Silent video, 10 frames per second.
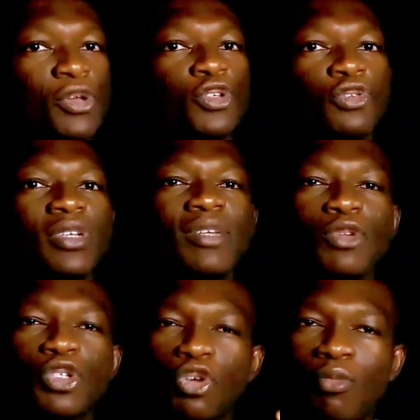Students
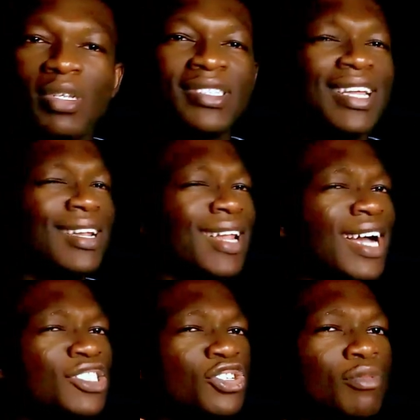must complete a
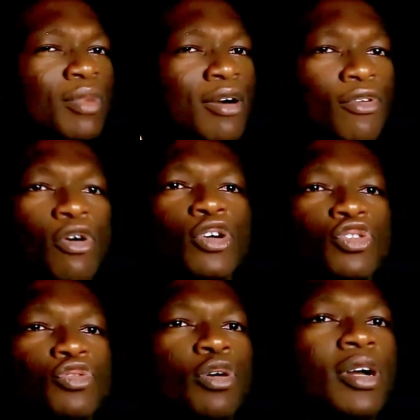large number of
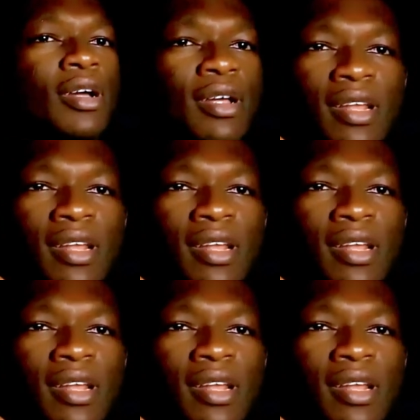coursework,